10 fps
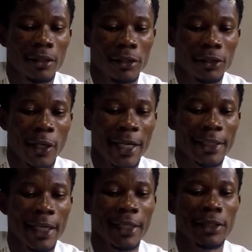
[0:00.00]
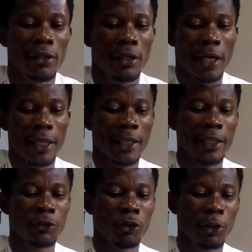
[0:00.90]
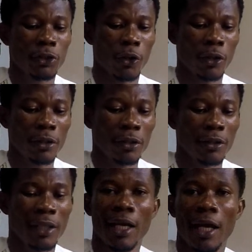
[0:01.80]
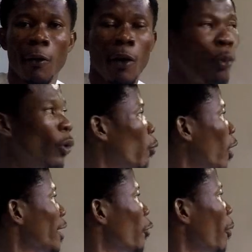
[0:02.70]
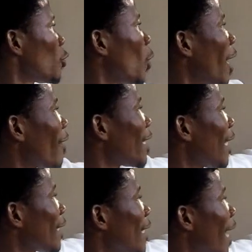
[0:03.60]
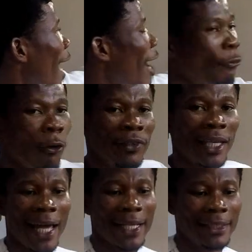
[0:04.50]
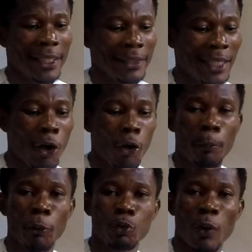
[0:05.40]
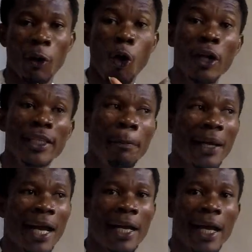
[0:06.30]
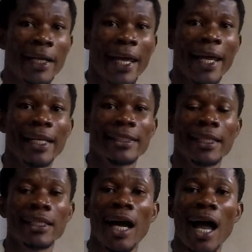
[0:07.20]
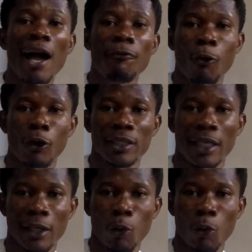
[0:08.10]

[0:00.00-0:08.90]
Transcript: So I turn this robot on. We want the robot to have exactly half of the light sensor on port 1 on the black line and exactly half on the